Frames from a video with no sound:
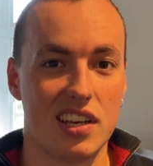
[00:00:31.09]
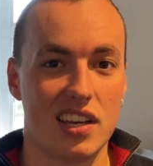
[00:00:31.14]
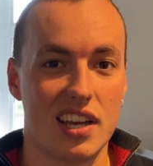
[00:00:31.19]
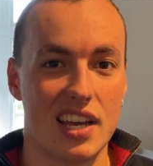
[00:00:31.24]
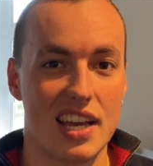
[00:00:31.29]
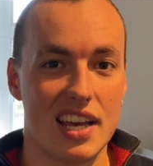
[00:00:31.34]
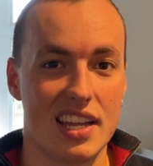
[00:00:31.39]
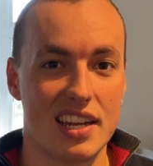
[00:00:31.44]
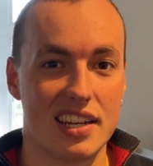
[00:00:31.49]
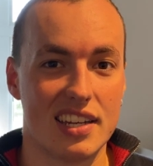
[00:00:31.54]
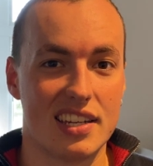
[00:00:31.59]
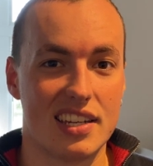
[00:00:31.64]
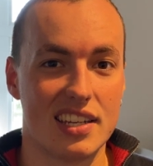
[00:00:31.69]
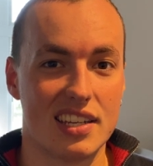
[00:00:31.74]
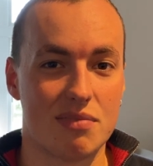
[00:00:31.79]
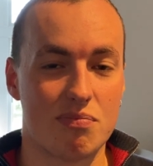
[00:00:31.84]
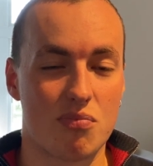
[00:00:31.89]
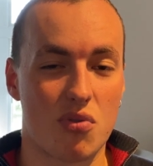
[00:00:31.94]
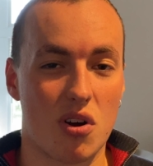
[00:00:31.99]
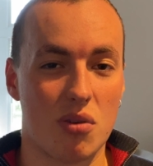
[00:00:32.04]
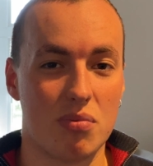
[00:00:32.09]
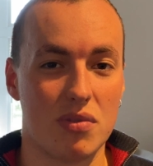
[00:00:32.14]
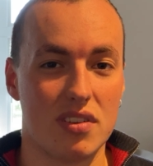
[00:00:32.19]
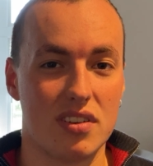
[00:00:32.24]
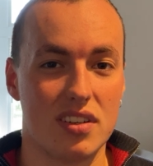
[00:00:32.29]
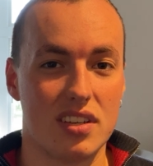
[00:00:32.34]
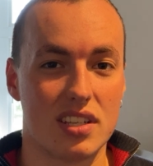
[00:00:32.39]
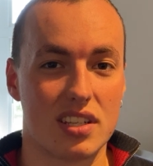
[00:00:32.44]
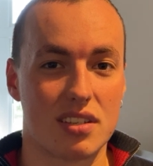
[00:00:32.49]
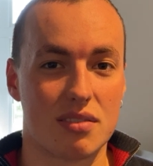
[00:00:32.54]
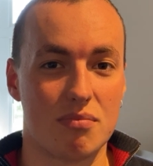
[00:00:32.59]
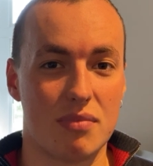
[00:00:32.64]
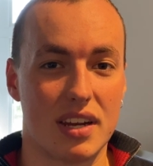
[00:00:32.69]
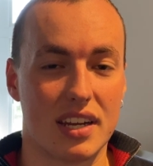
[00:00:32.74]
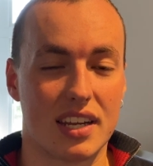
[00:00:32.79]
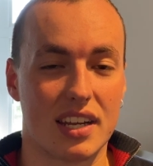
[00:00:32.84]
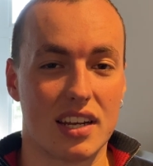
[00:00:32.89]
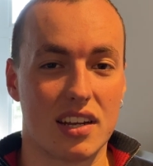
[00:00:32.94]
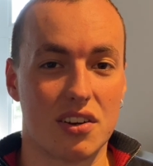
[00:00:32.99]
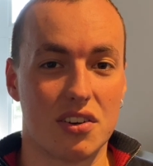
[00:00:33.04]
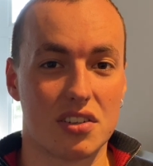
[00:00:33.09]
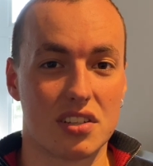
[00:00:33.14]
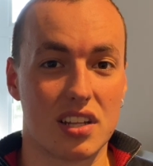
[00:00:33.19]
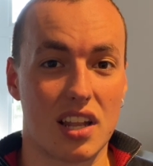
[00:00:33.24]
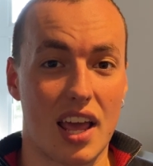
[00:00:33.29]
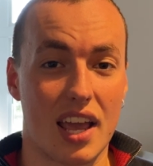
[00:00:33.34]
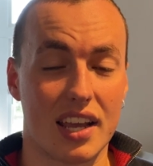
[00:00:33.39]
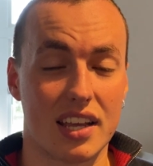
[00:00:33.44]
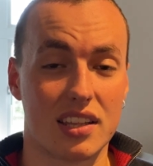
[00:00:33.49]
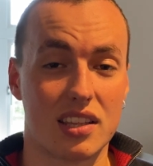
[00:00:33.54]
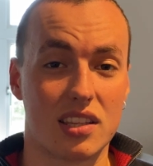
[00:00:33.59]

And this problem is making us like